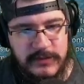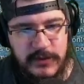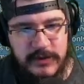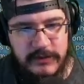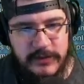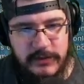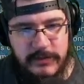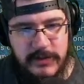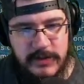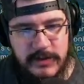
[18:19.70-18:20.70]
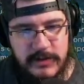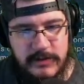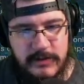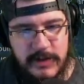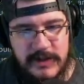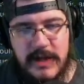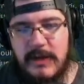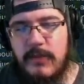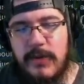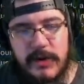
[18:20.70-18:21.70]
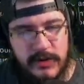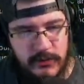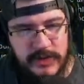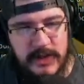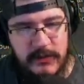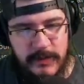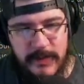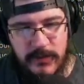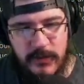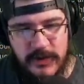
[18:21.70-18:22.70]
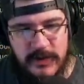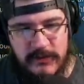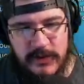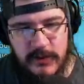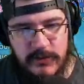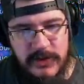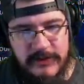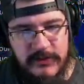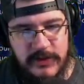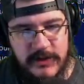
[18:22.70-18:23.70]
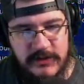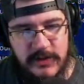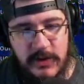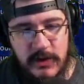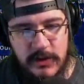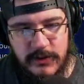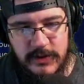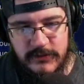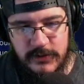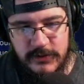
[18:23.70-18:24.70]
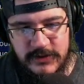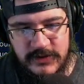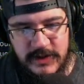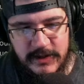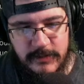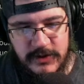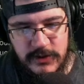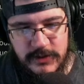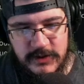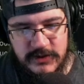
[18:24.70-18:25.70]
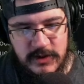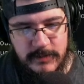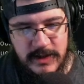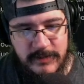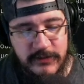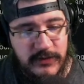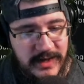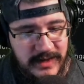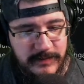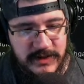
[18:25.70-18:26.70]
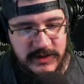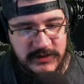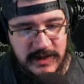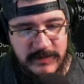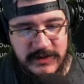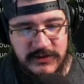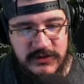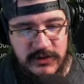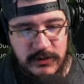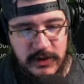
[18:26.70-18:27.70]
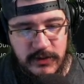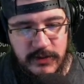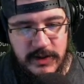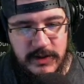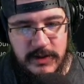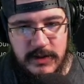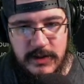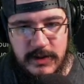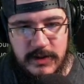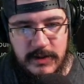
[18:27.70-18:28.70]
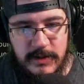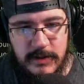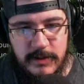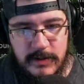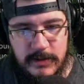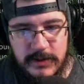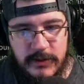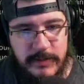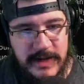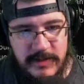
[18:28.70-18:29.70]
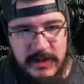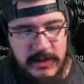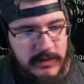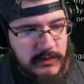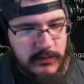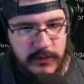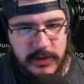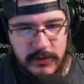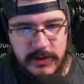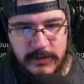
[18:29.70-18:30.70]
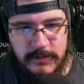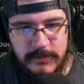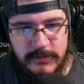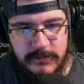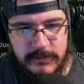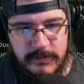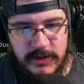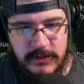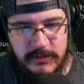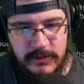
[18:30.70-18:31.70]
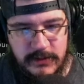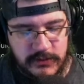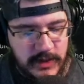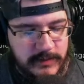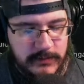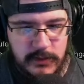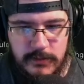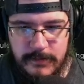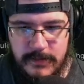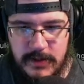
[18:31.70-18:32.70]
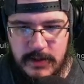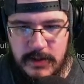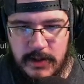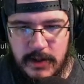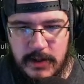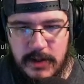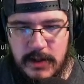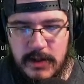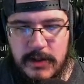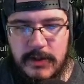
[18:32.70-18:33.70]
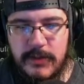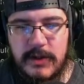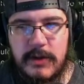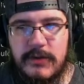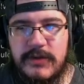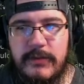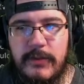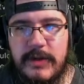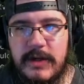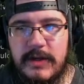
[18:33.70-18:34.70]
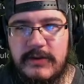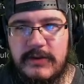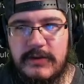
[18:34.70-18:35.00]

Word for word: more difficult, but again, we're, we gotta remember, we are definitely over-leveled for this. There are other difficulties that I could be doing this on, but I'm afraid because I'm a solo little baby running around. That was great. Cool. Uh, there we go. Let's see what we get.